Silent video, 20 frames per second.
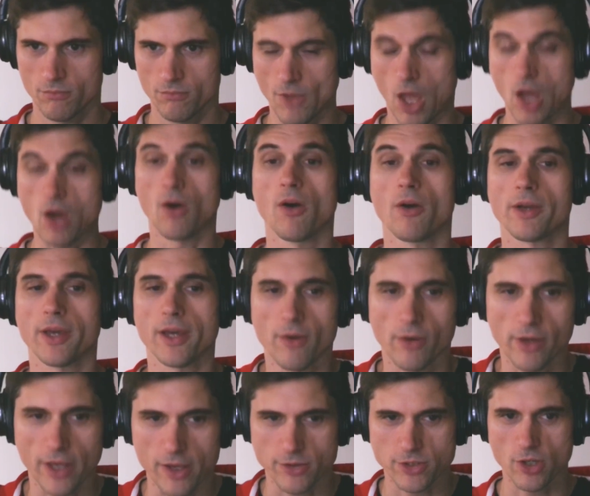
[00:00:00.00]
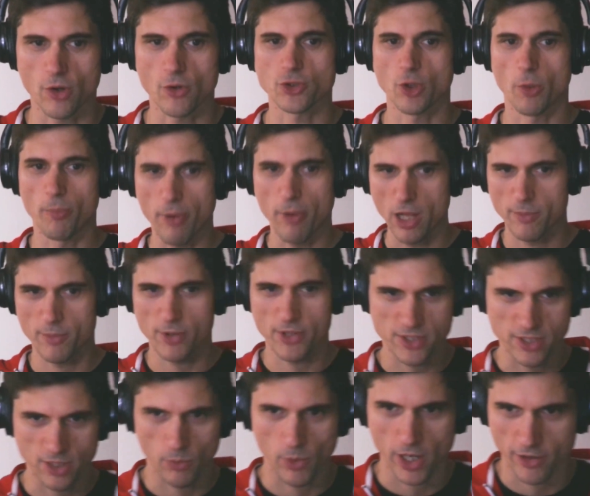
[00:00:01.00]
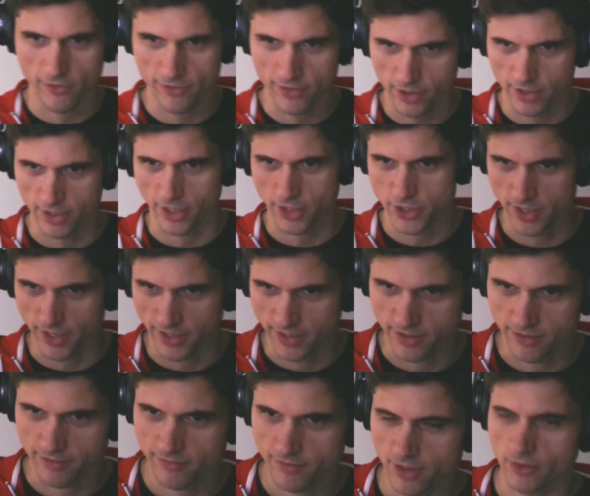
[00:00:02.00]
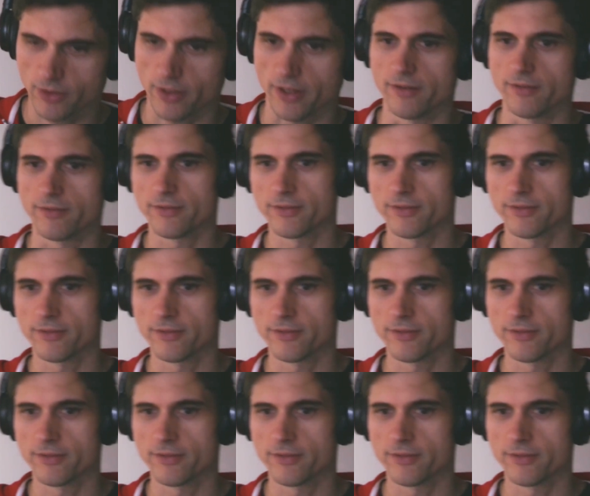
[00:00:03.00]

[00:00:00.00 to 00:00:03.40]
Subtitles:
Oh, okay. So Polymer isn't aware of the connection ID. Okay.